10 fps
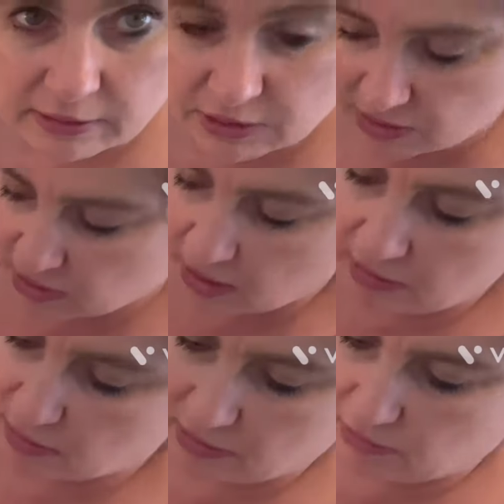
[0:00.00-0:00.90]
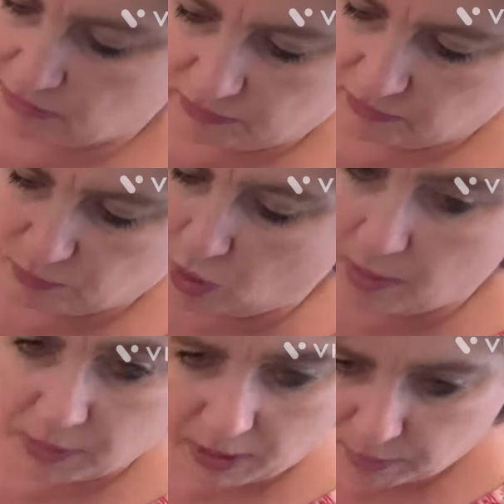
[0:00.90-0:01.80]
just get
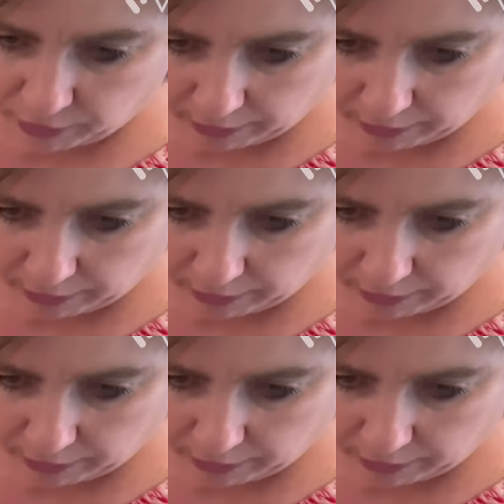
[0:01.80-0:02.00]
Walmart brand,